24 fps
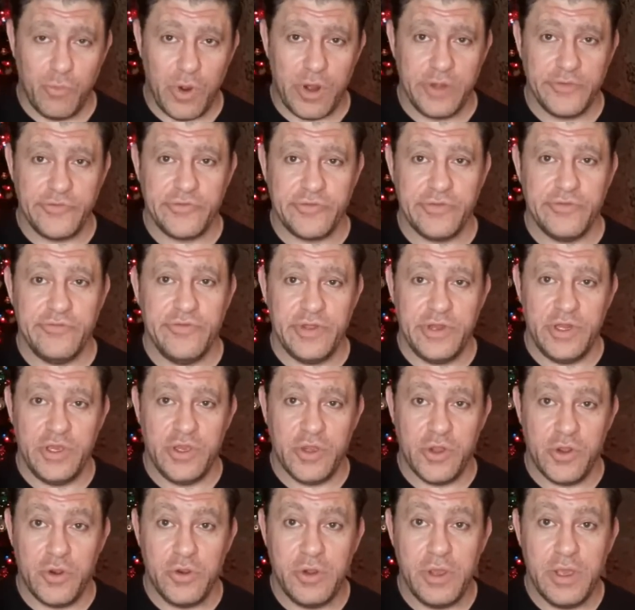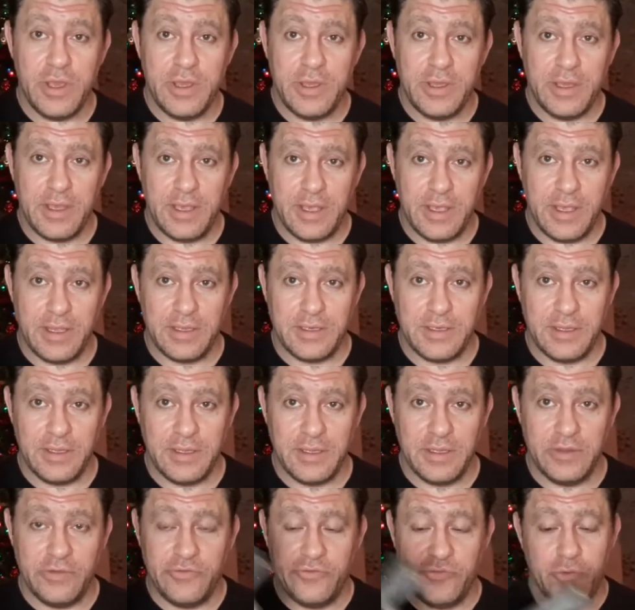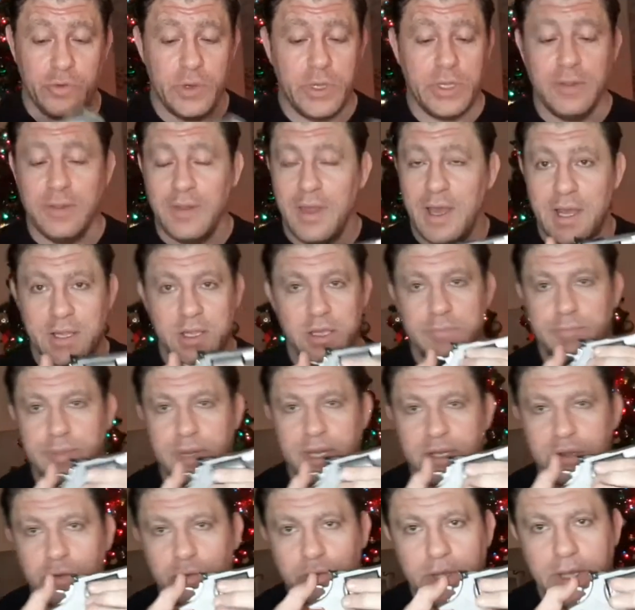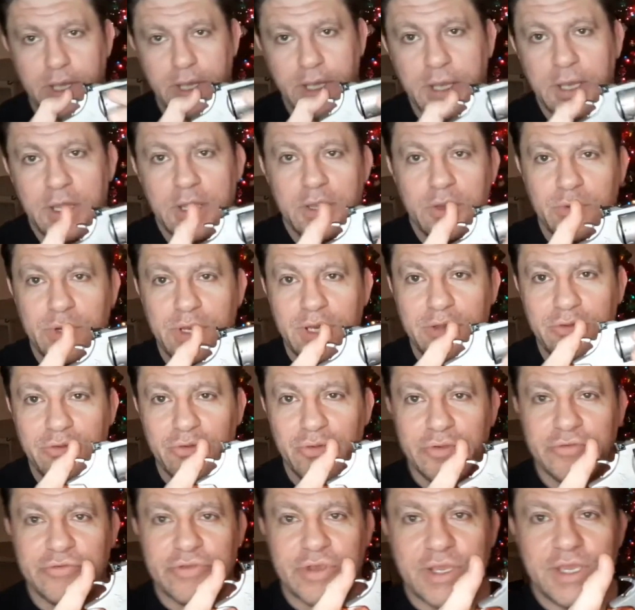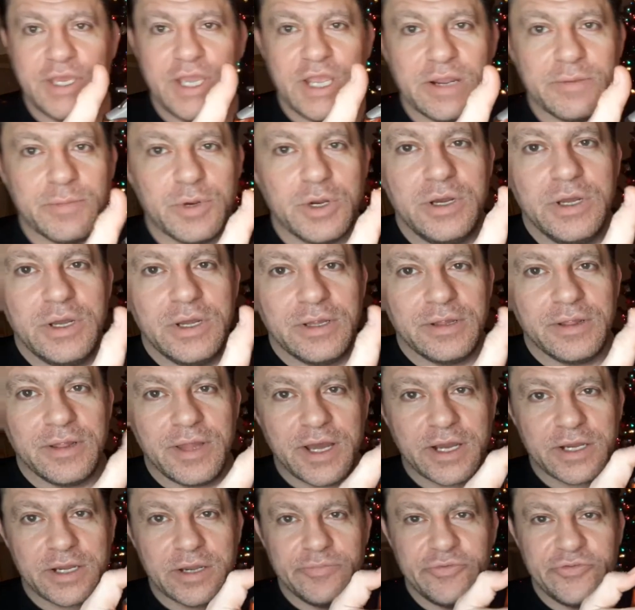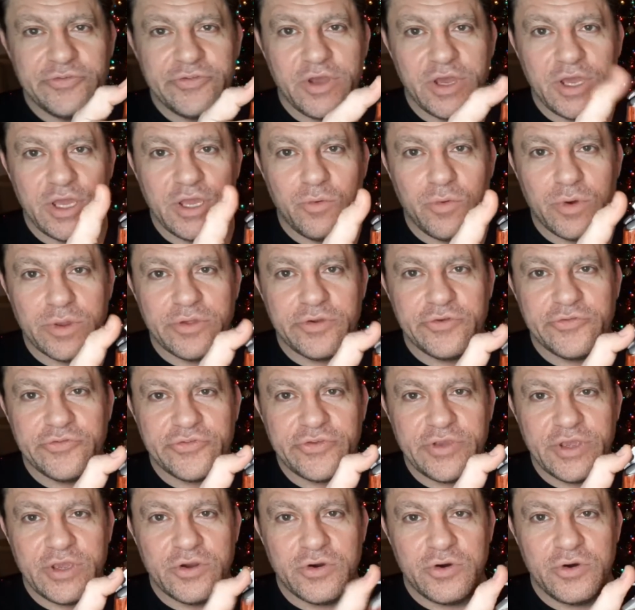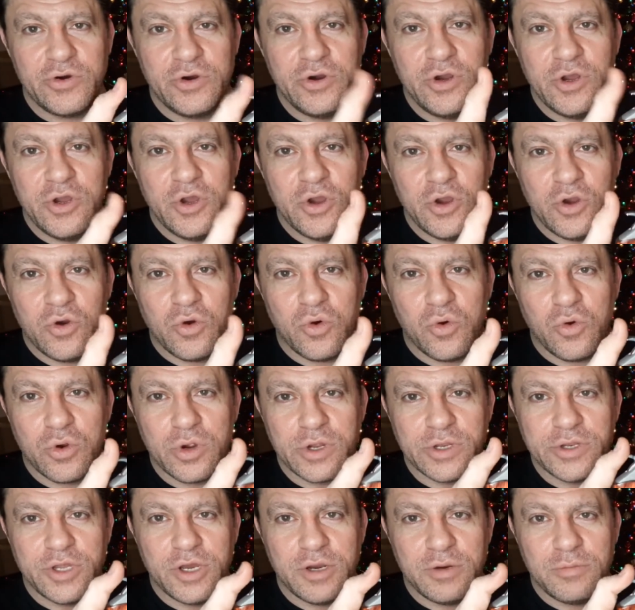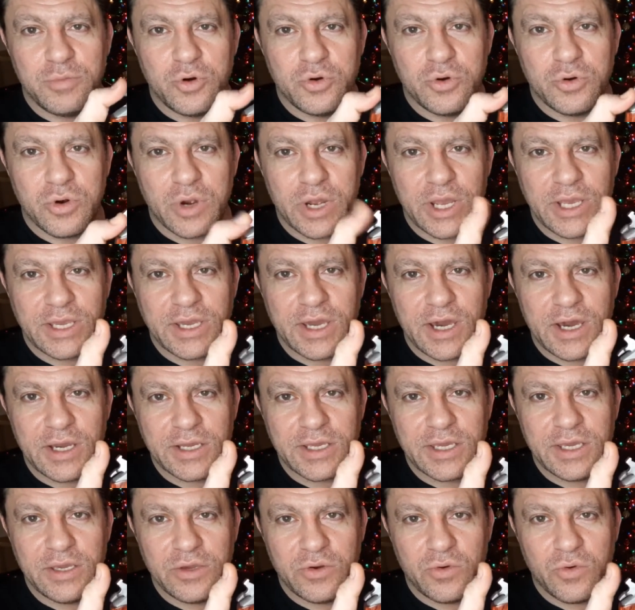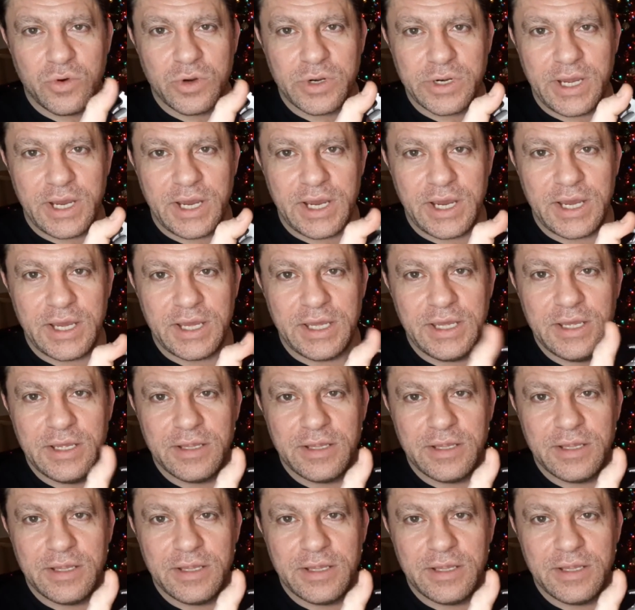Watch the video and enjoy. Lockup, by the way, we didn't do this on camera. Lockup's tight, whether single or in double, or I cock it or not.